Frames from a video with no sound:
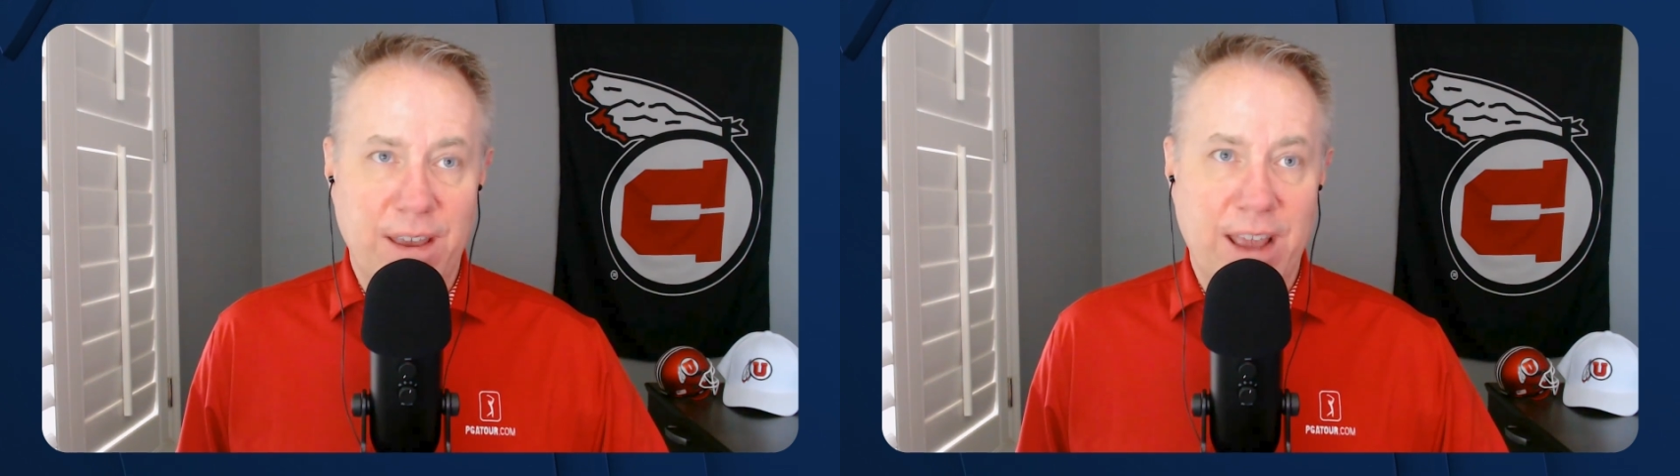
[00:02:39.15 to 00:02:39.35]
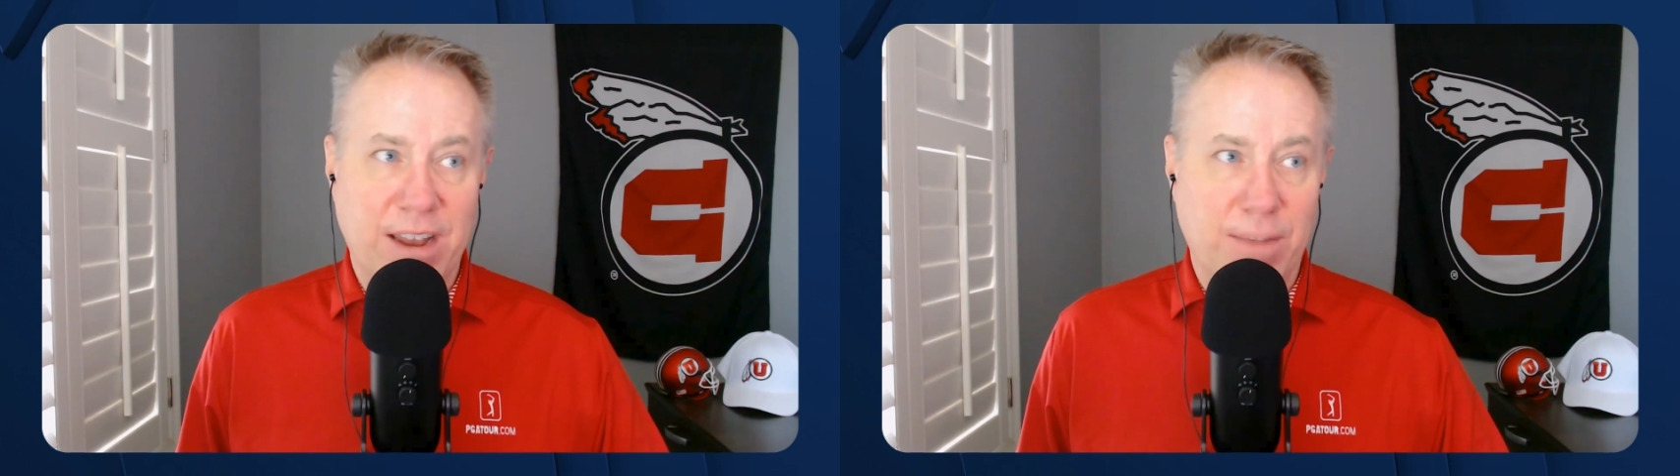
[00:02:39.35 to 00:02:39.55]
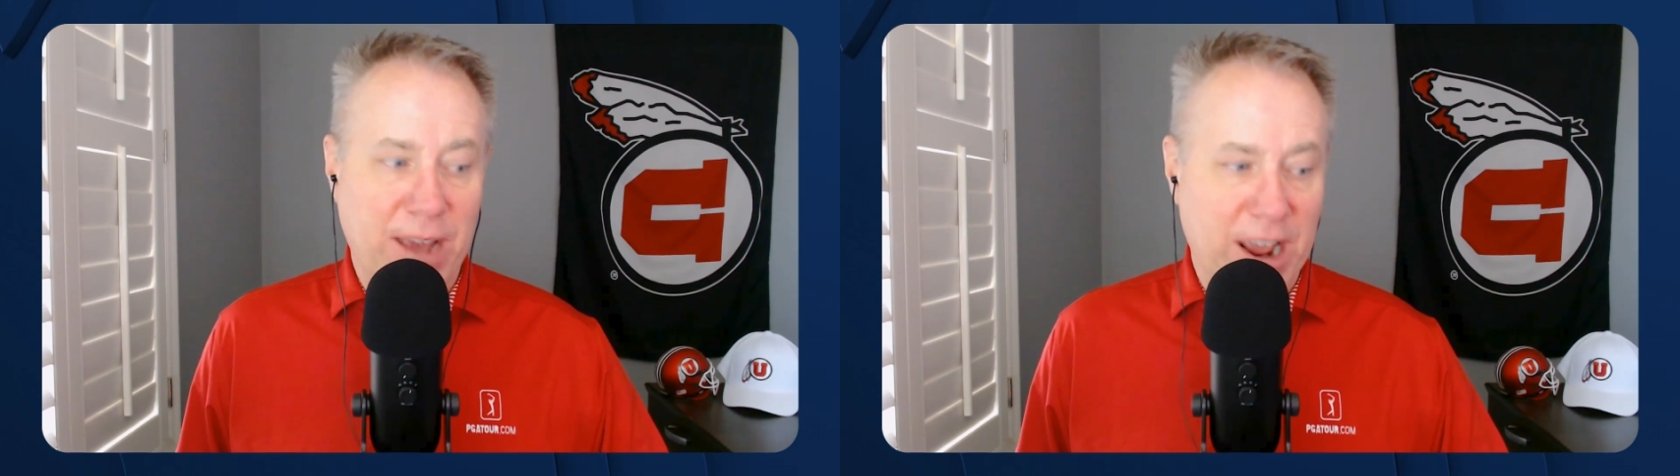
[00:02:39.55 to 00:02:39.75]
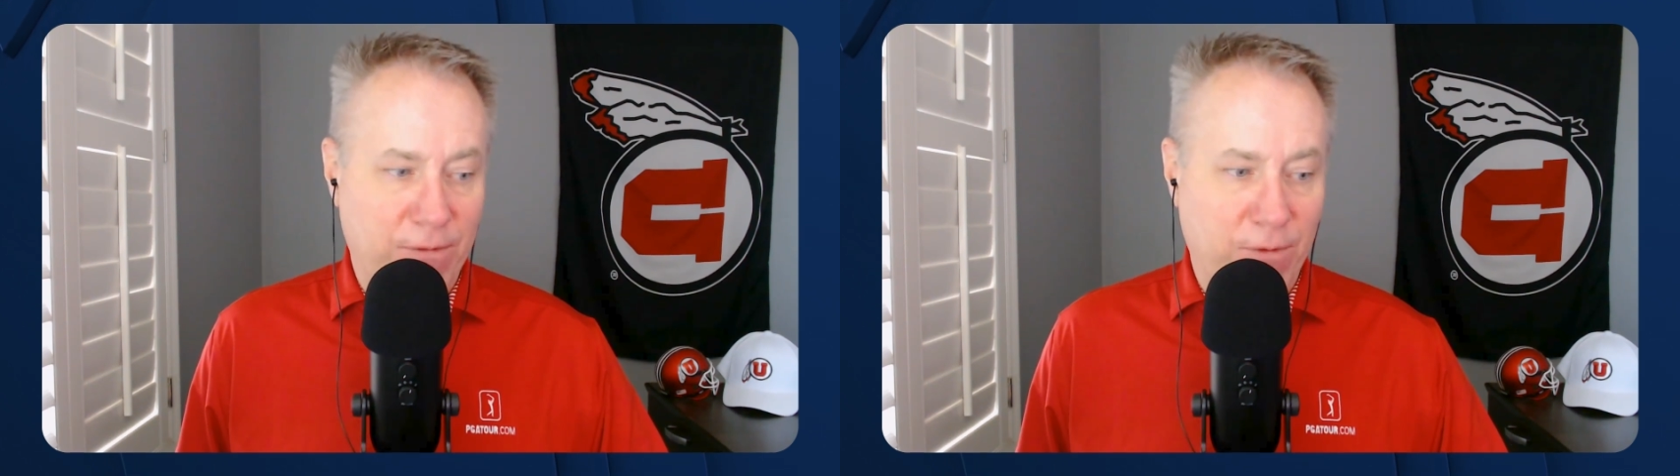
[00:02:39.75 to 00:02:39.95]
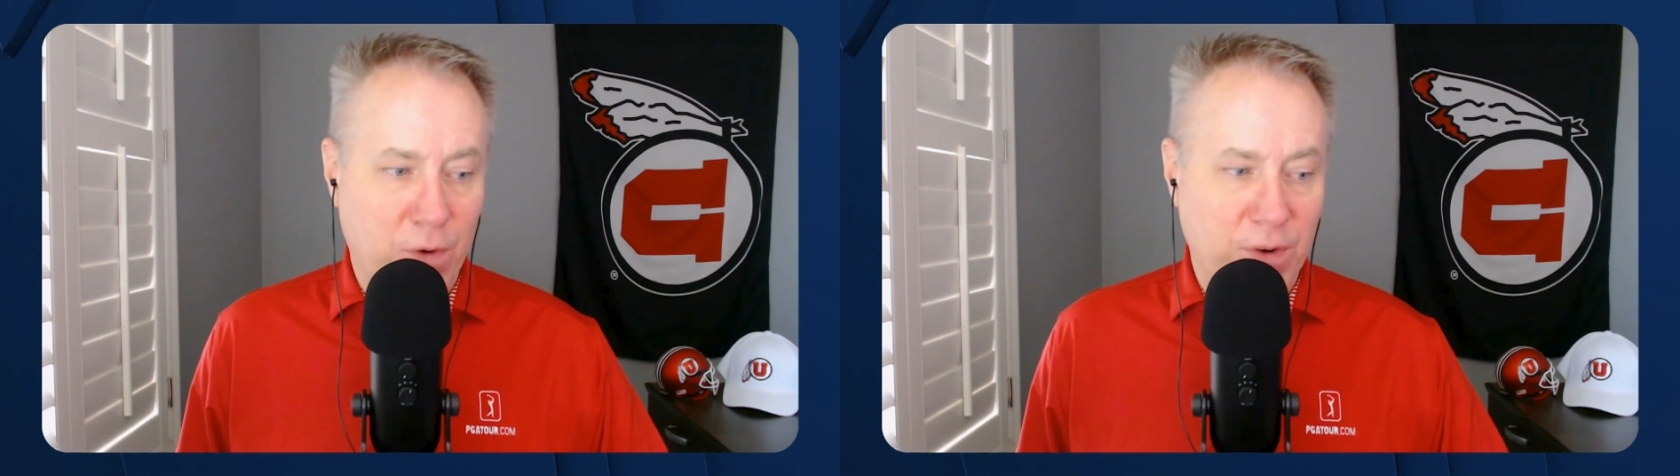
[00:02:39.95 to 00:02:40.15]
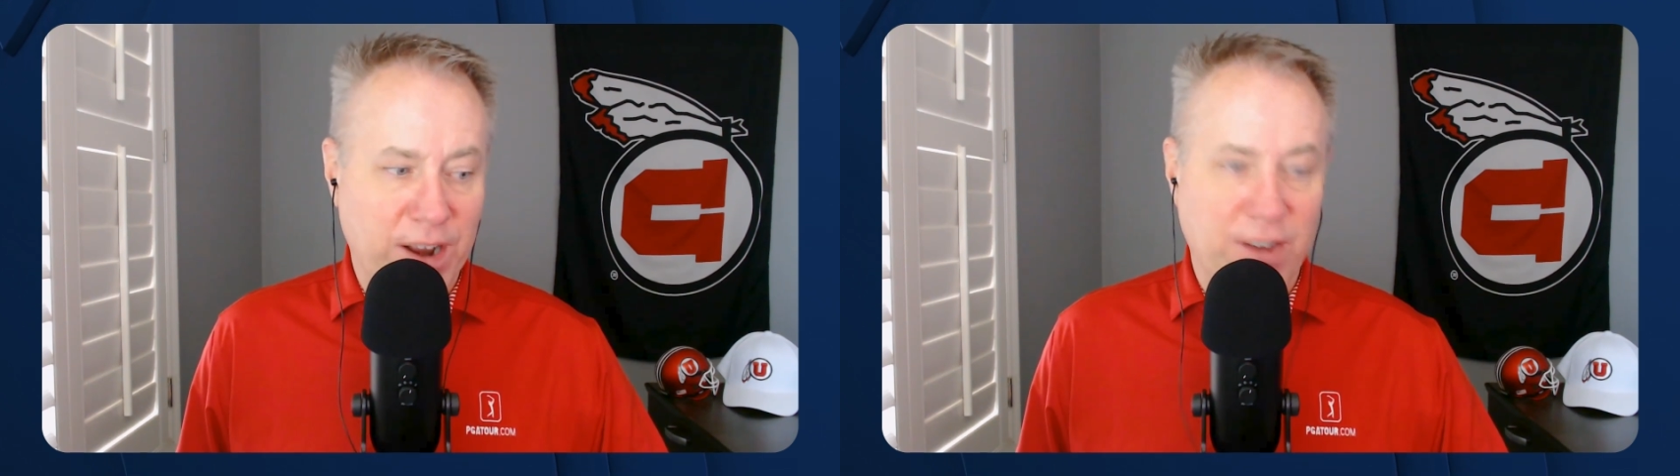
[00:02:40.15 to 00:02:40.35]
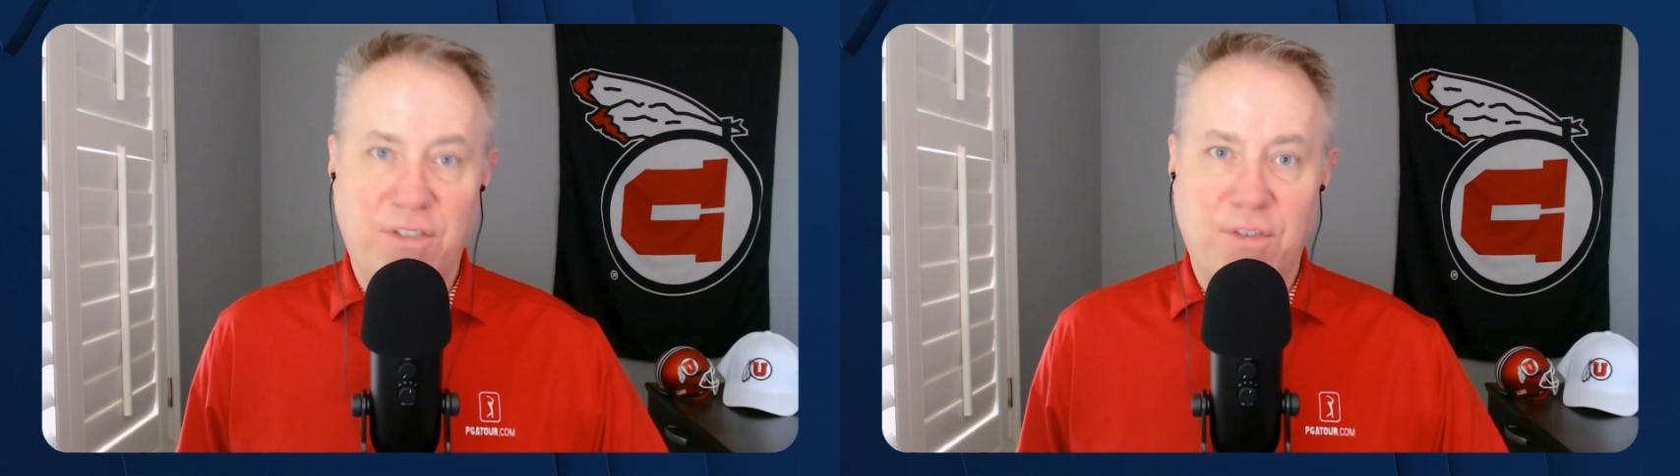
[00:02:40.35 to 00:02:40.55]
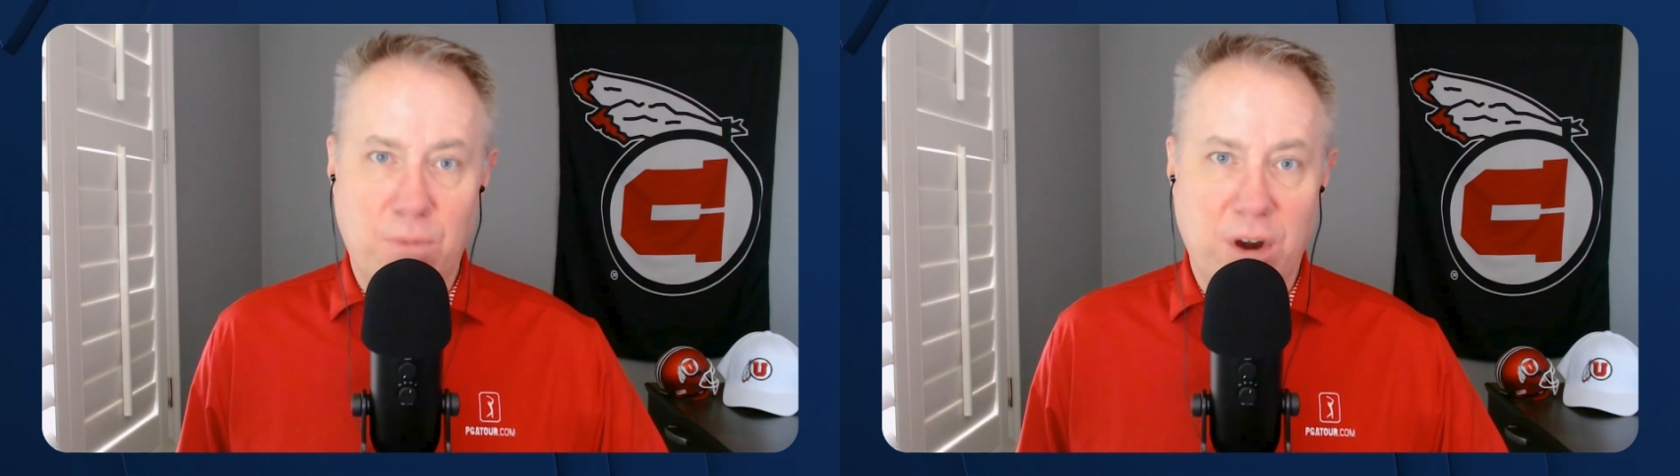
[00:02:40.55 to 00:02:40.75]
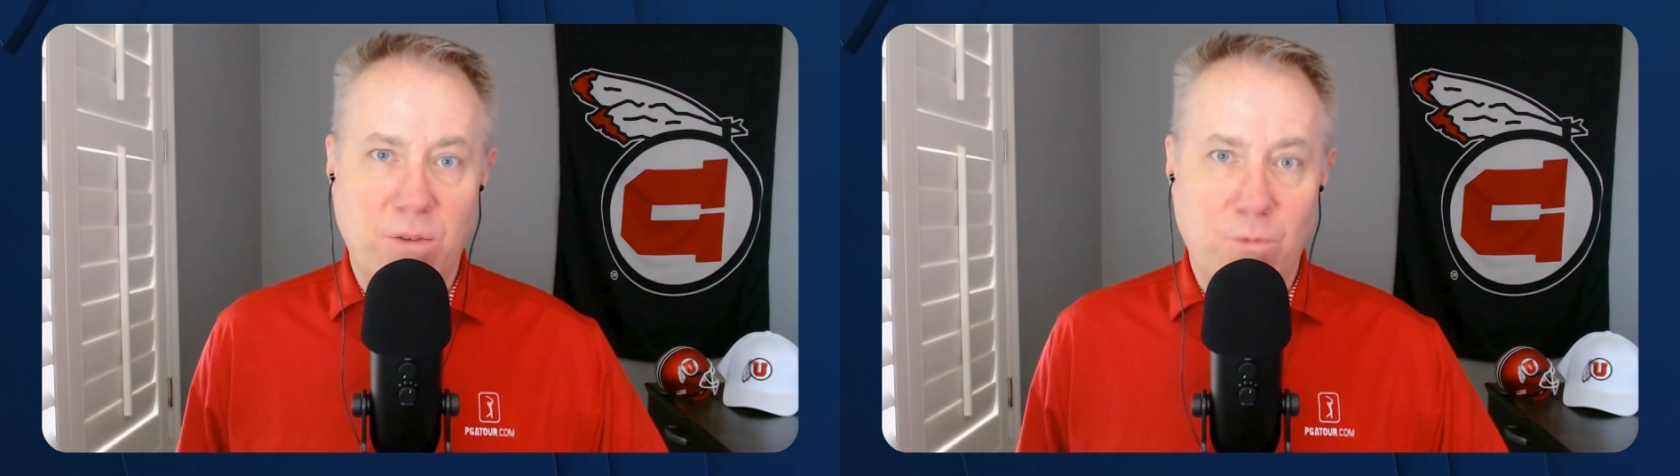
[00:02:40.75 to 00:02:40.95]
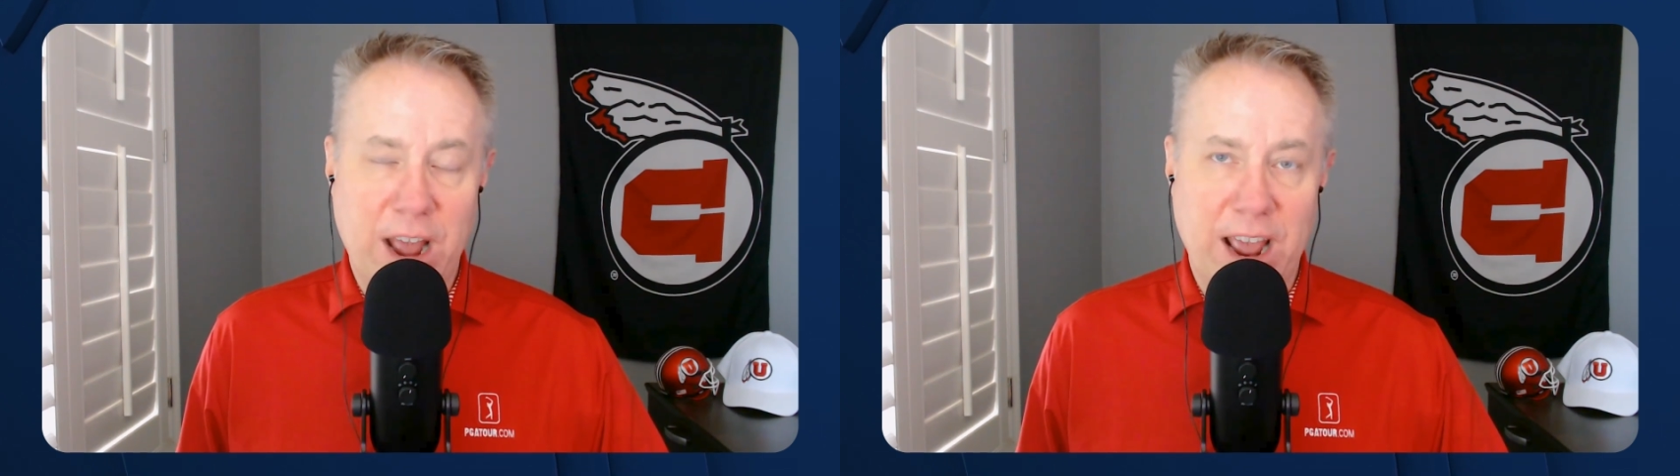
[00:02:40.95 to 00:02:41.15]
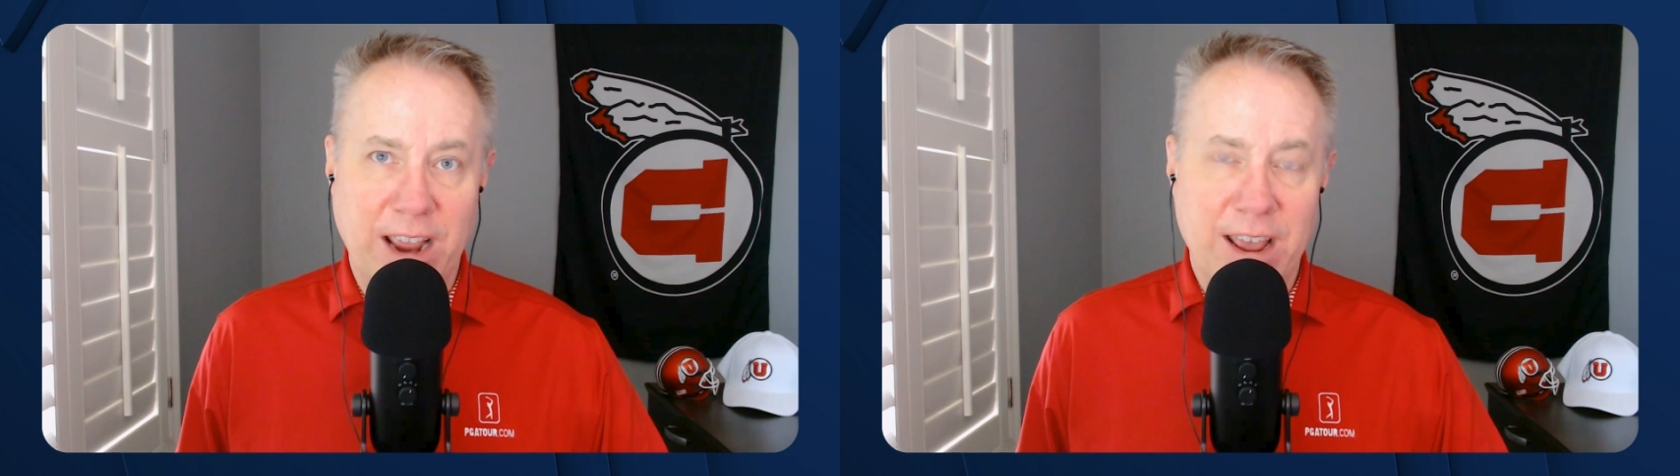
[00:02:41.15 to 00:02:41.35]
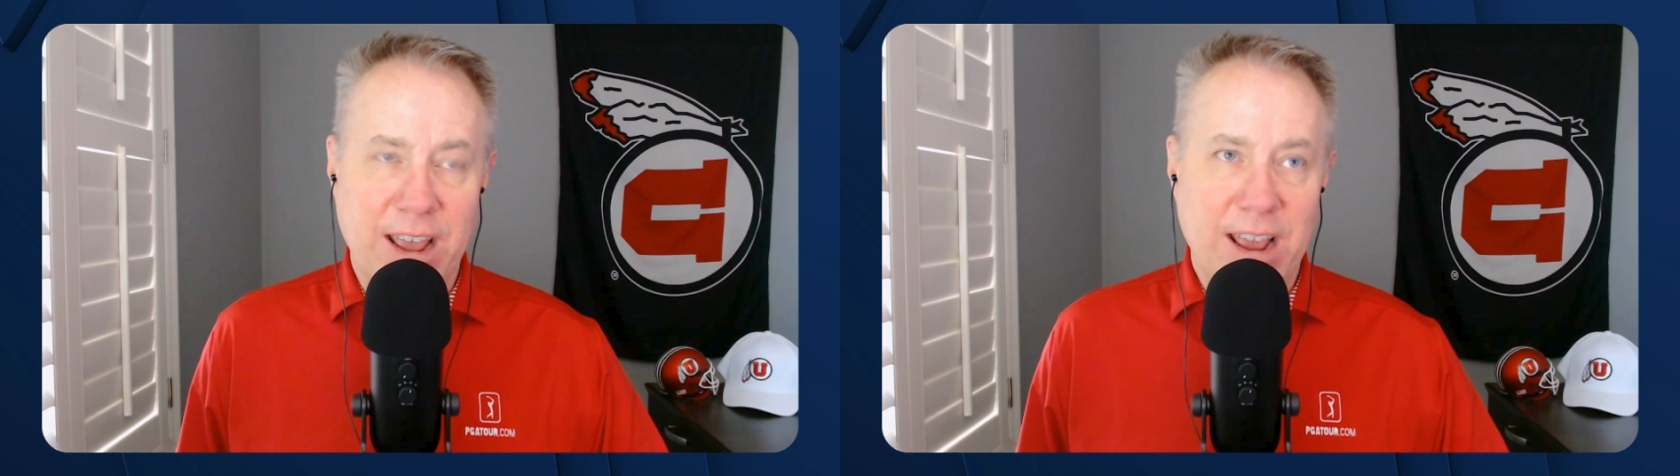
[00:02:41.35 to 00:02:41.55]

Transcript: and to pay it forward in a smart way.